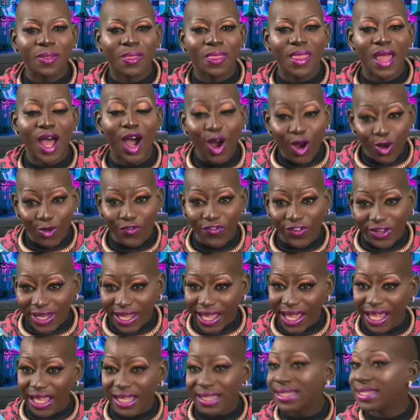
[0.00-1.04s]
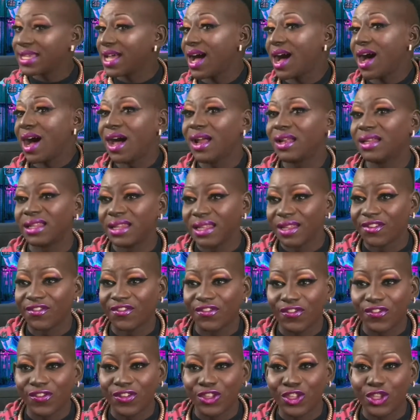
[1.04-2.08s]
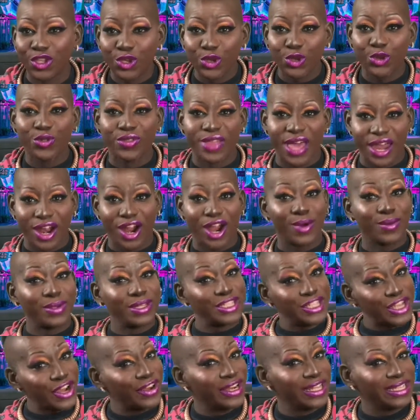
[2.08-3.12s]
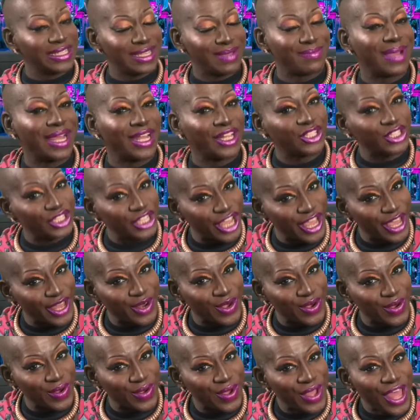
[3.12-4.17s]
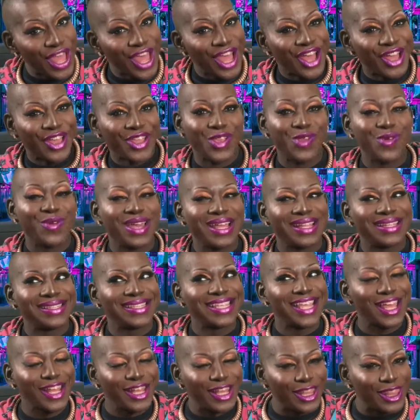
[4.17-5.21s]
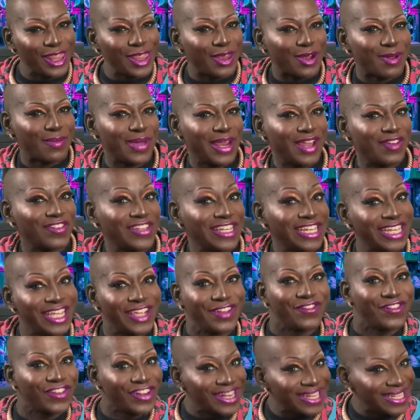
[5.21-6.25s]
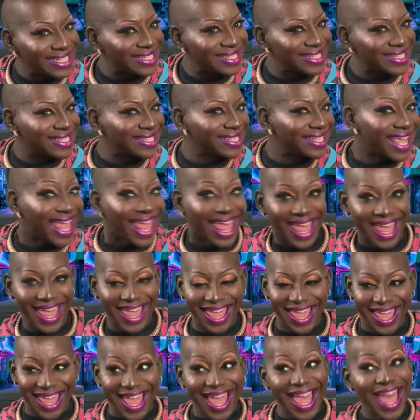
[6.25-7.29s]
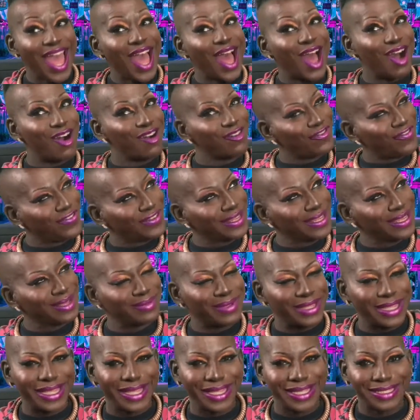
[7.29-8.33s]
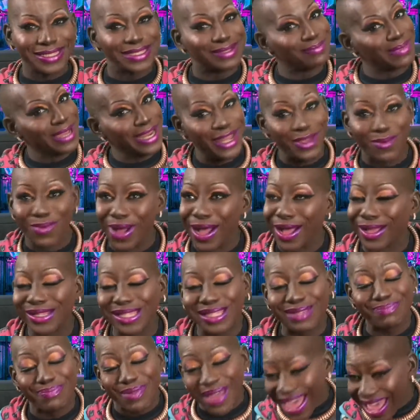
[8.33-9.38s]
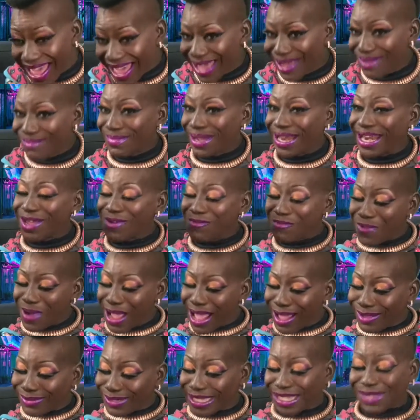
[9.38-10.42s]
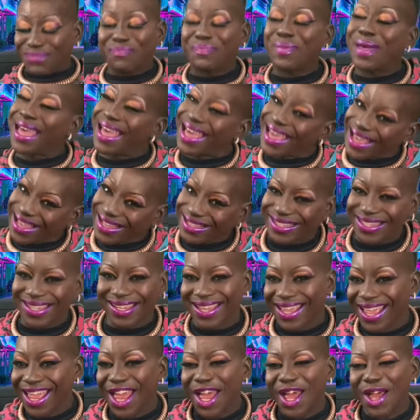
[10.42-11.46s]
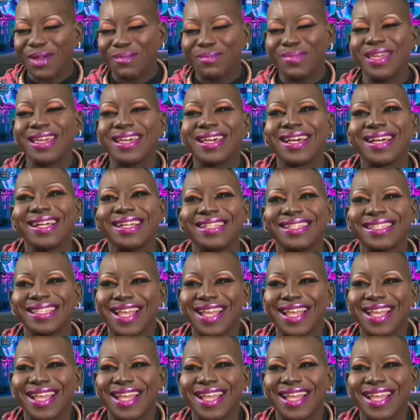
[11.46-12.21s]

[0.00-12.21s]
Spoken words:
hopefully to all of you that are returning to my channel, you can tell a little bit of a difference. Hopefully, bitch. Money well spent. Money well spent. Because